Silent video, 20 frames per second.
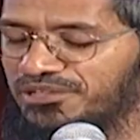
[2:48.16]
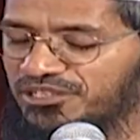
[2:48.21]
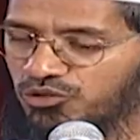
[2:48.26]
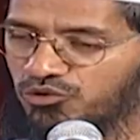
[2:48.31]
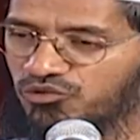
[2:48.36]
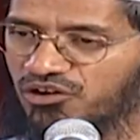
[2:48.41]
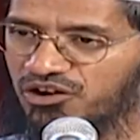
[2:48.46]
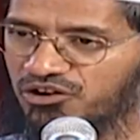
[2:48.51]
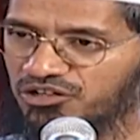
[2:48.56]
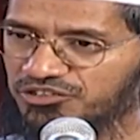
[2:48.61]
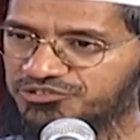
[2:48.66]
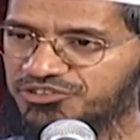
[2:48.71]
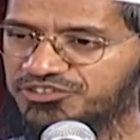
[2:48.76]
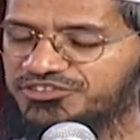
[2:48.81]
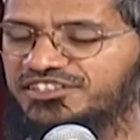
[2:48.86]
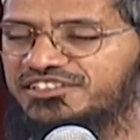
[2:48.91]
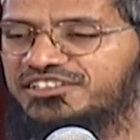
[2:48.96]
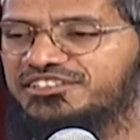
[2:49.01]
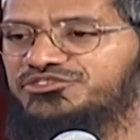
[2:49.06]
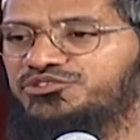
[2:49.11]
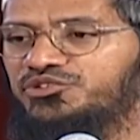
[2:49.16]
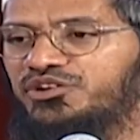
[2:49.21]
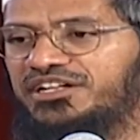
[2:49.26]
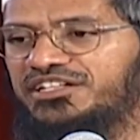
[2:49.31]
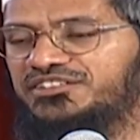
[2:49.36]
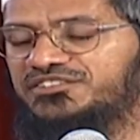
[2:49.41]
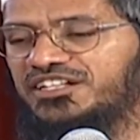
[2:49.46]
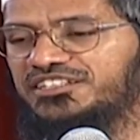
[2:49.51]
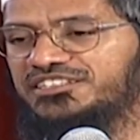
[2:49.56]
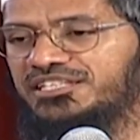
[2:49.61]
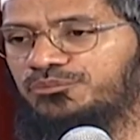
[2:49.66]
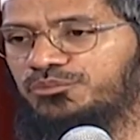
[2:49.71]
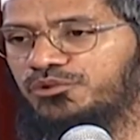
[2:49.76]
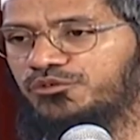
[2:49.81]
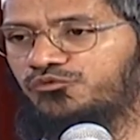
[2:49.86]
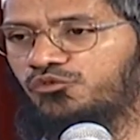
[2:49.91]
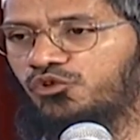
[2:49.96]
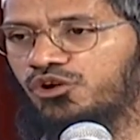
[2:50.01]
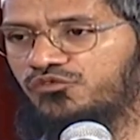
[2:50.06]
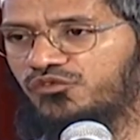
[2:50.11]
But the Quran also says in Surah Nisa, chapter
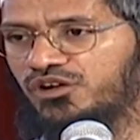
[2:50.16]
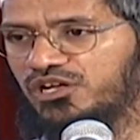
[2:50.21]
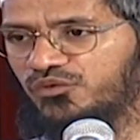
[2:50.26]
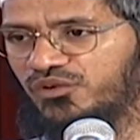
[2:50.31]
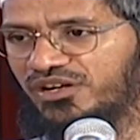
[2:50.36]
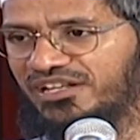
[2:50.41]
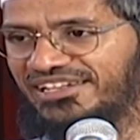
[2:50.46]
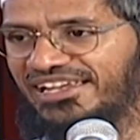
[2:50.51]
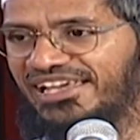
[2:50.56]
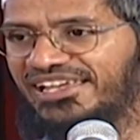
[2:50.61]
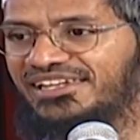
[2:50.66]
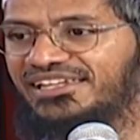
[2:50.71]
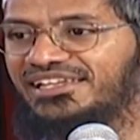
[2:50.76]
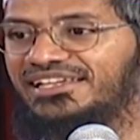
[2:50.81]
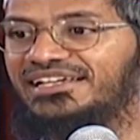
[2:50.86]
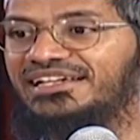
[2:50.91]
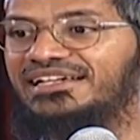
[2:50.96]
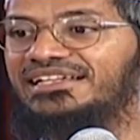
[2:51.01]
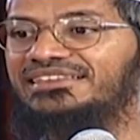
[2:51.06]
4, verse 129,